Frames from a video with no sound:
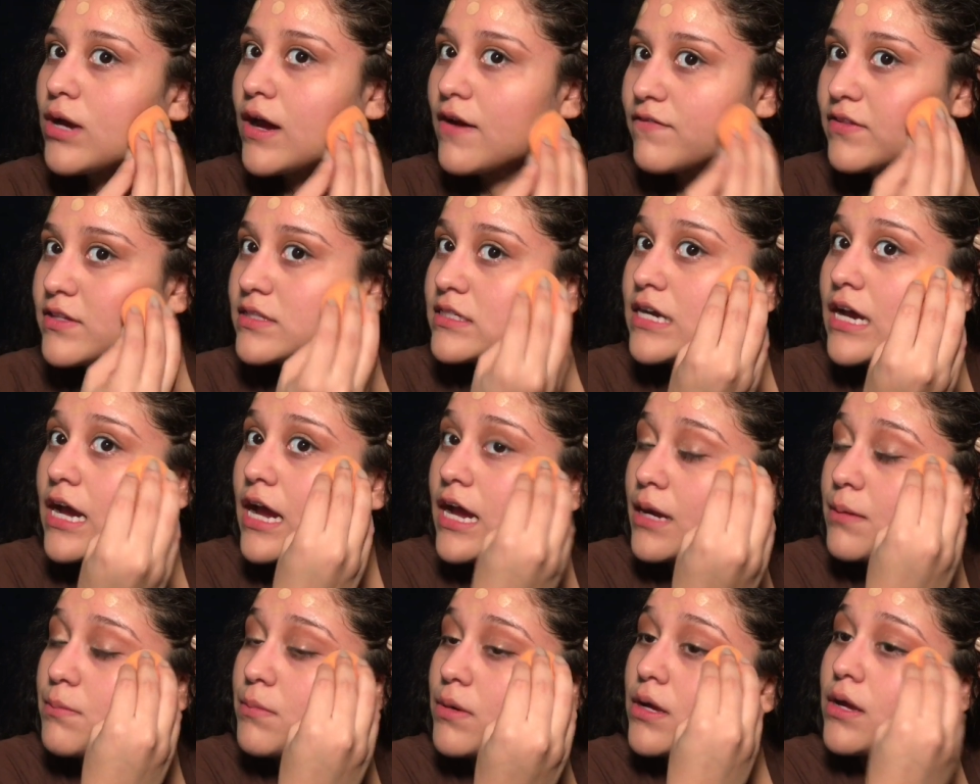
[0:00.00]
you have the
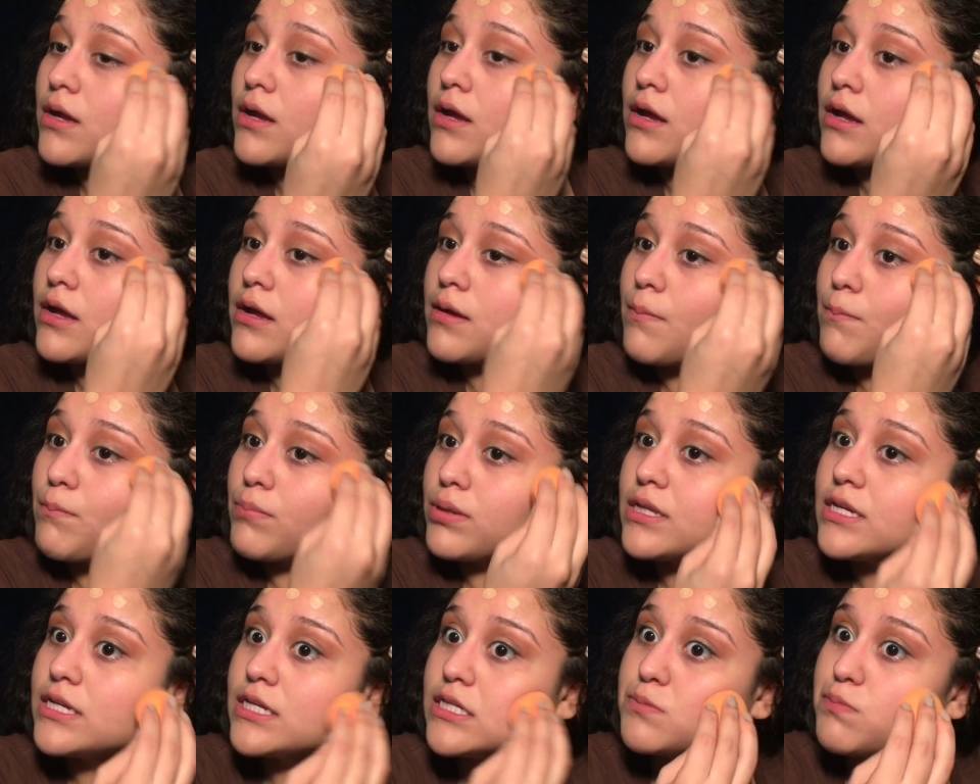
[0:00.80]
time,
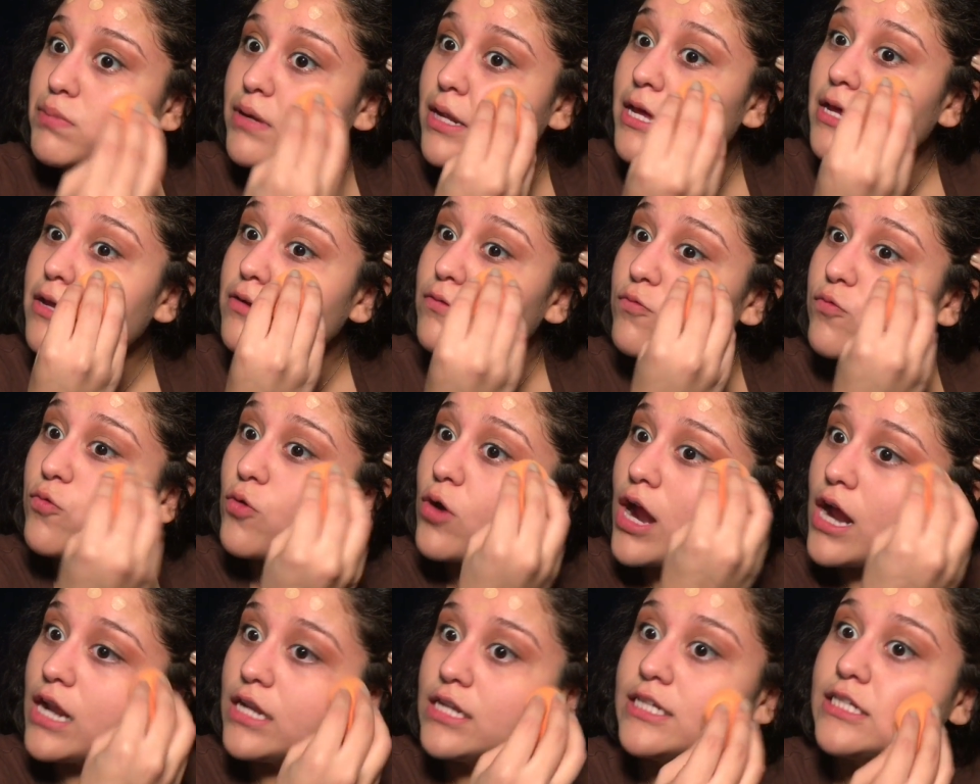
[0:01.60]
please blend
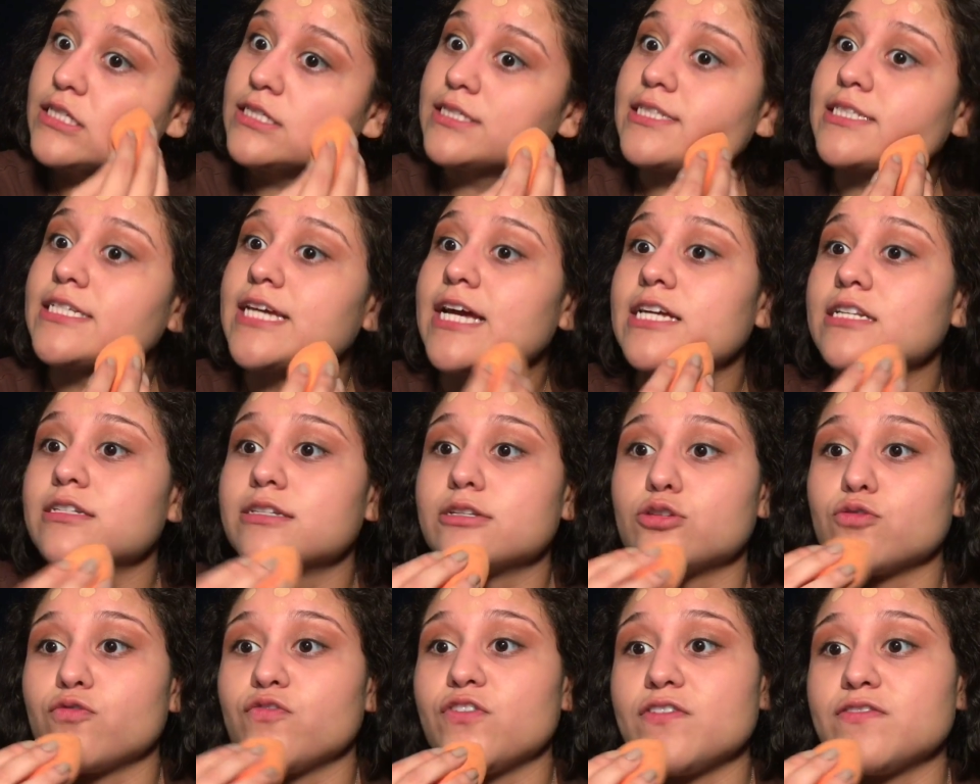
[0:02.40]
for at least 10
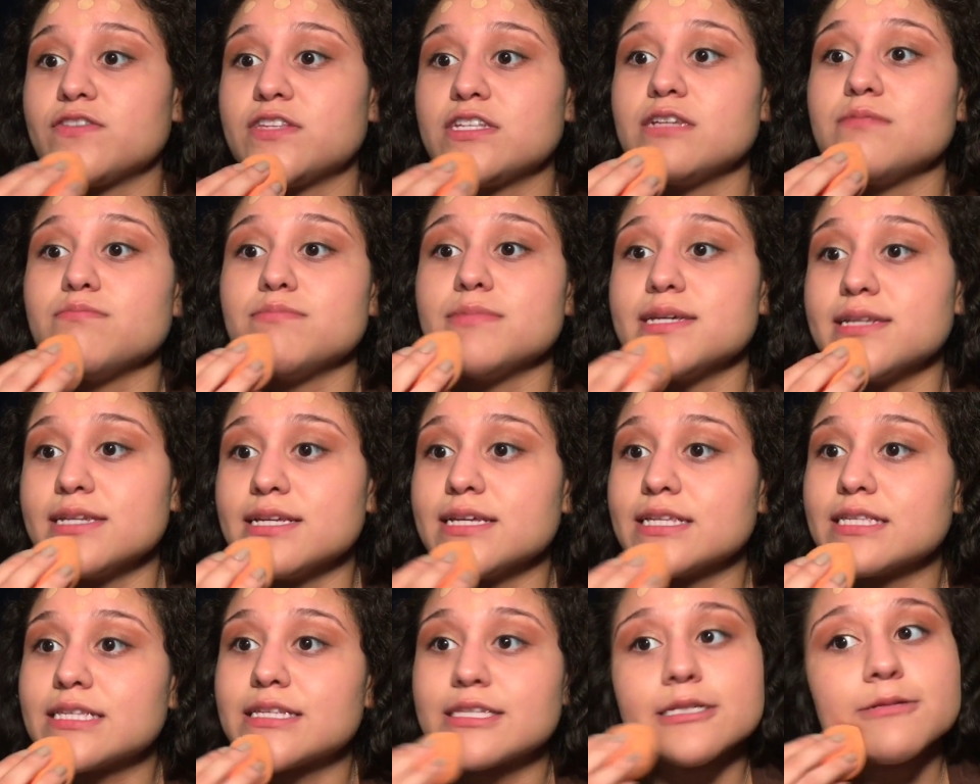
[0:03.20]
to 15
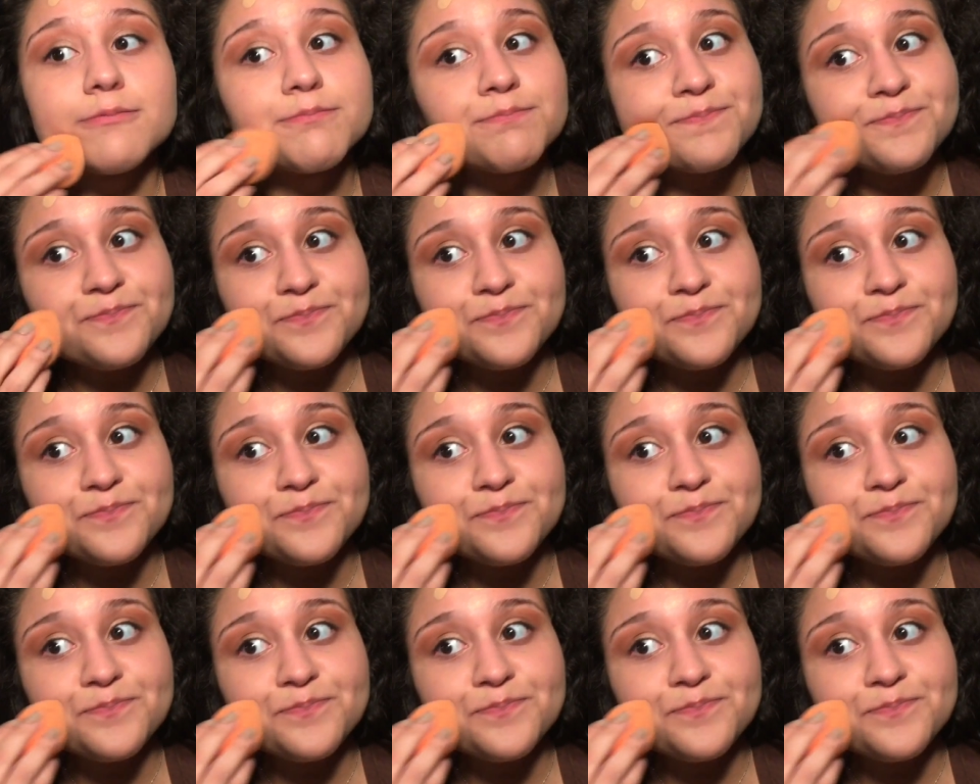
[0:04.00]
minutes,